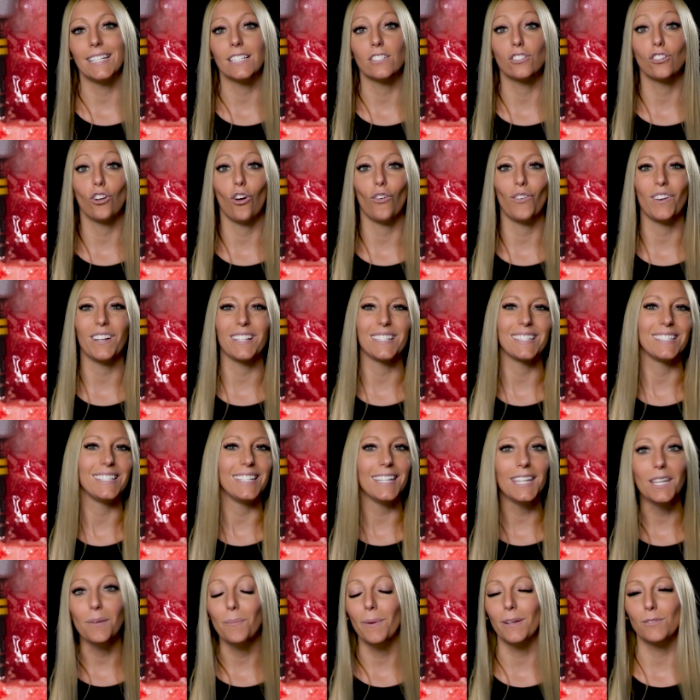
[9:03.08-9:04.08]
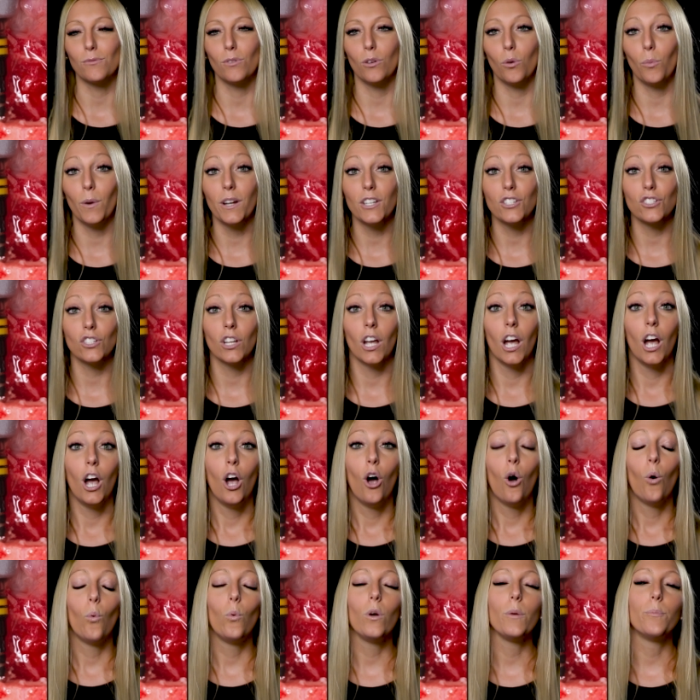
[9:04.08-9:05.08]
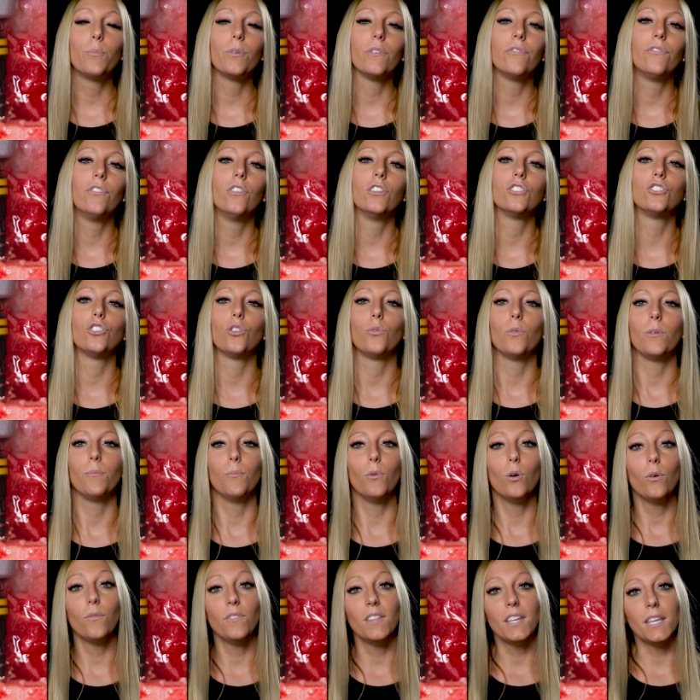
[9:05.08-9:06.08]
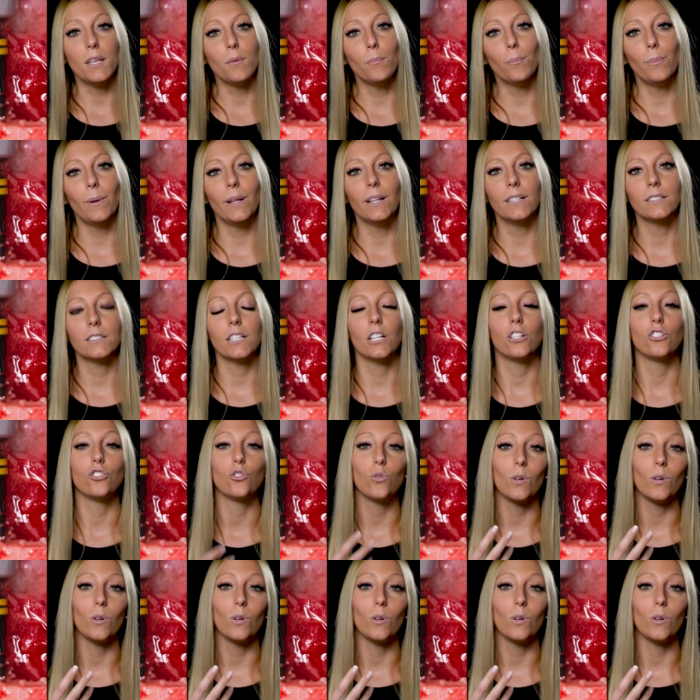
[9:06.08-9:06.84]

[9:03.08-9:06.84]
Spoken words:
is not as deep as we wish, we prefer to remove the implant,